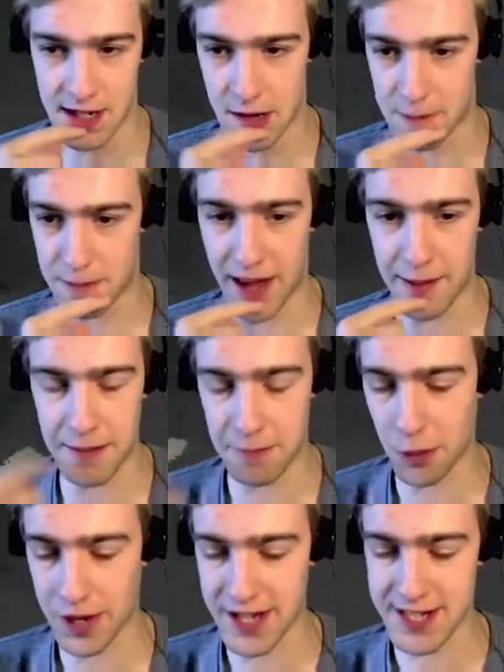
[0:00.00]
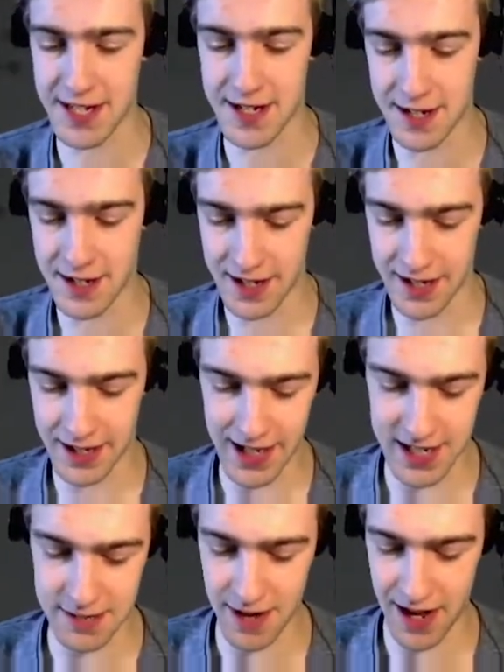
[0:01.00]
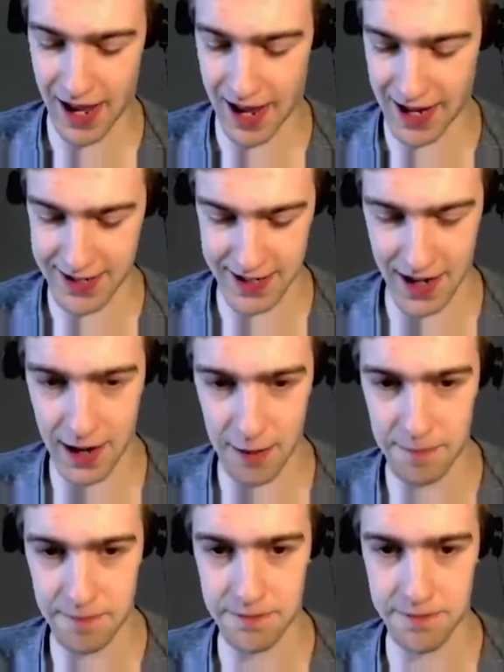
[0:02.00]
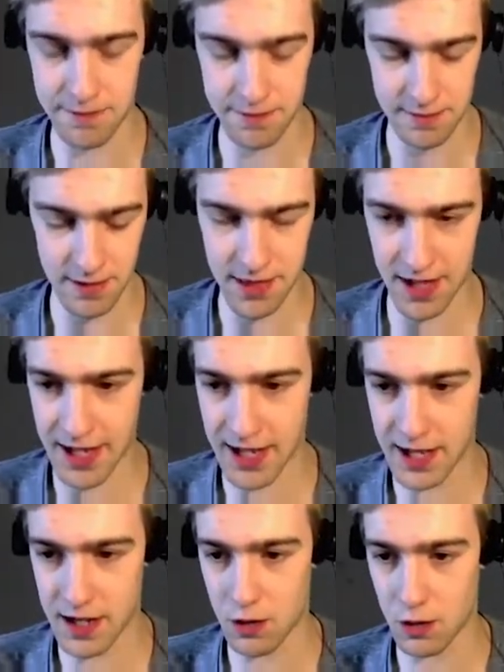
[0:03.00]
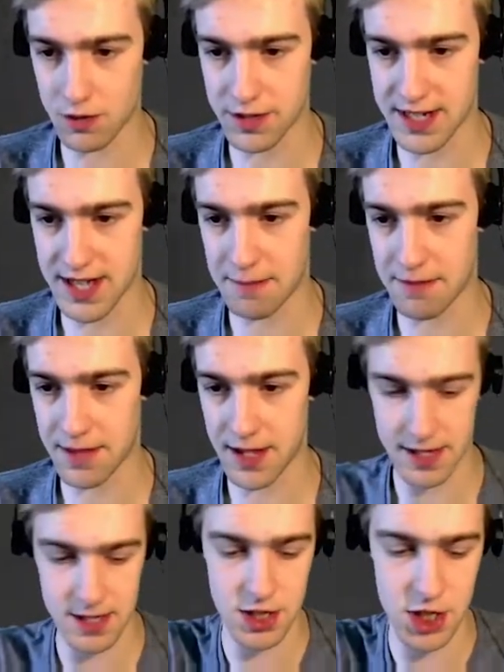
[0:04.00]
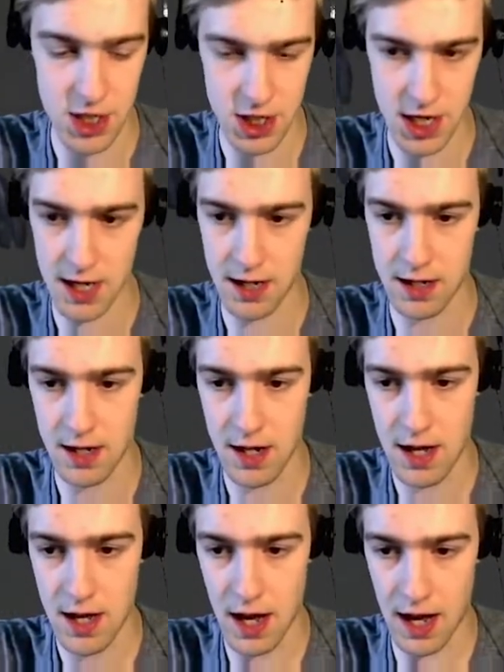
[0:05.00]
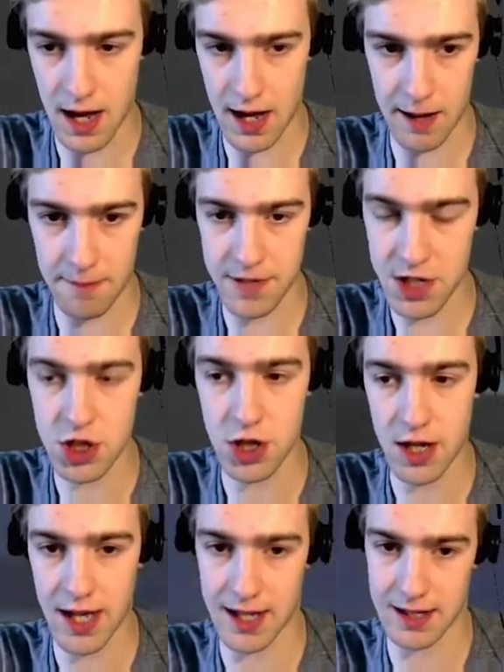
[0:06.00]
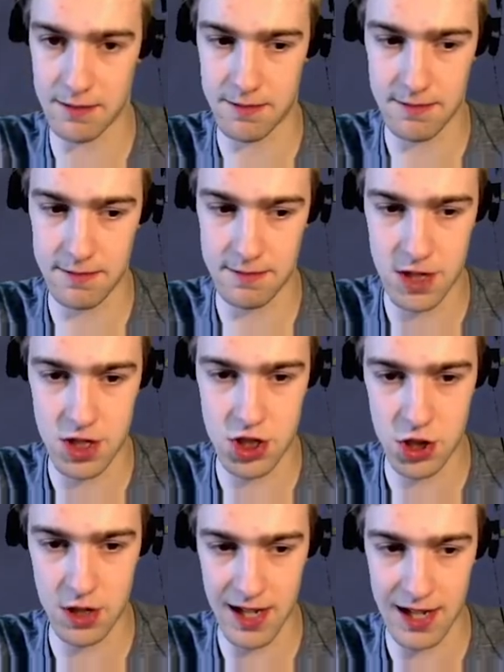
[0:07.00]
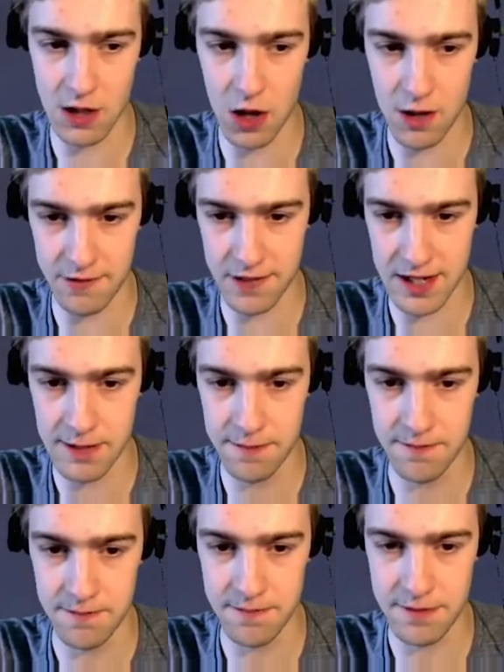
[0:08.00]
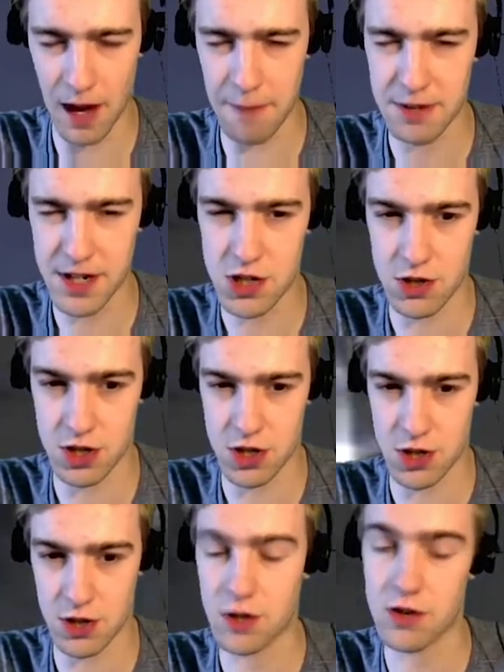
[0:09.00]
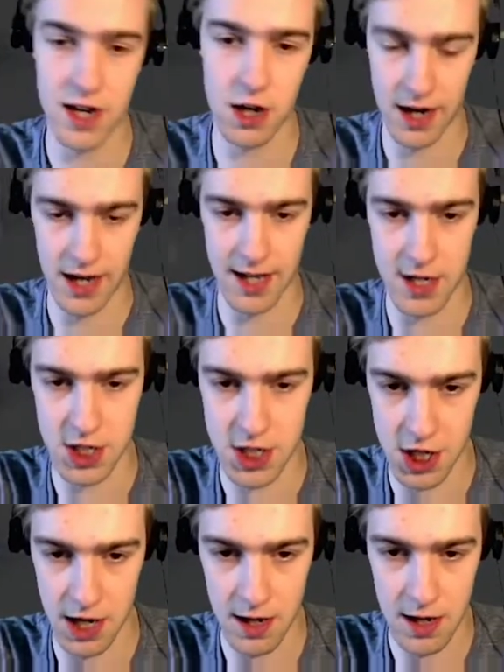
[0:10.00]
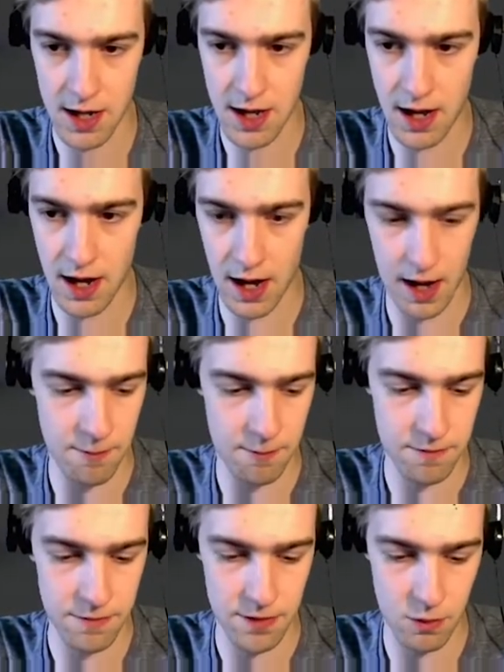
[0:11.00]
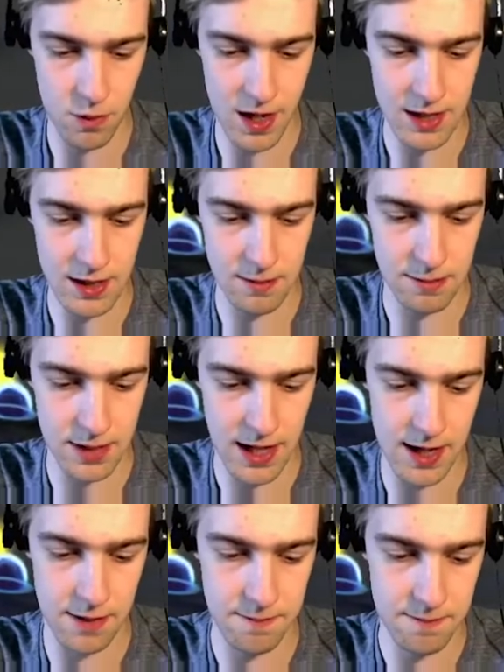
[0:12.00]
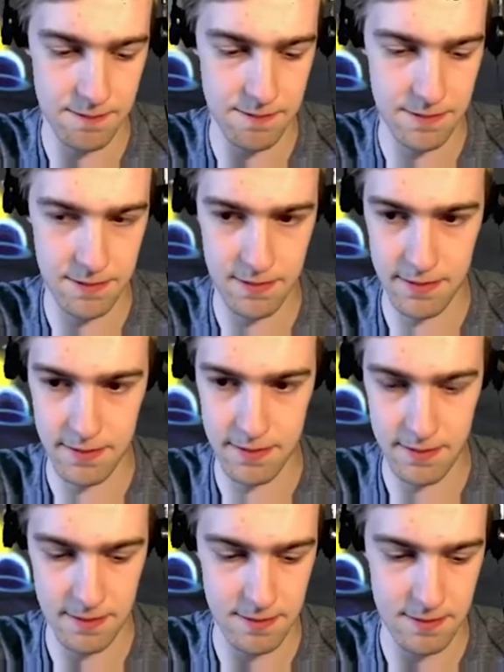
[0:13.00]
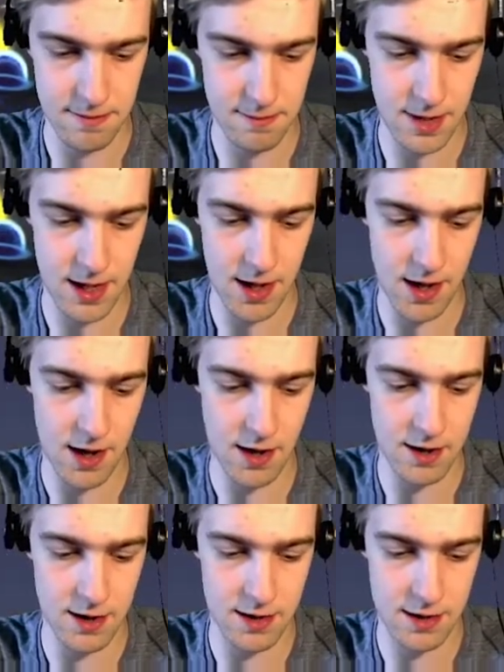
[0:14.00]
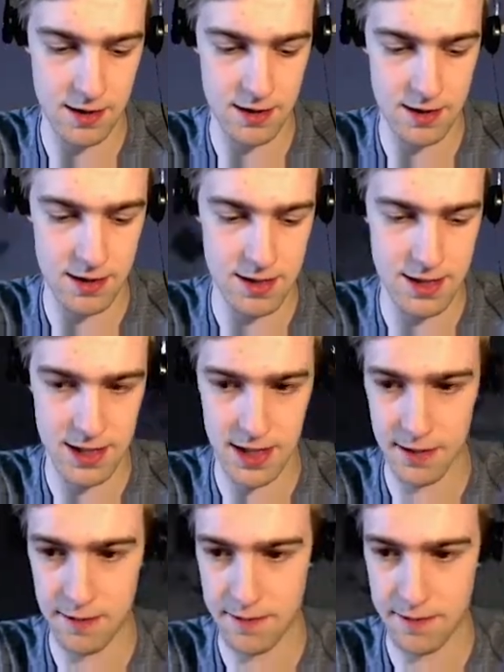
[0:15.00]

But I mean, poison, Kisma, and thingy are all the same things. GG. This should kill. This should kill, hopefully. I'm pretty sure it should. Crit. Okay, yeah, GG. Well played. Me hard see.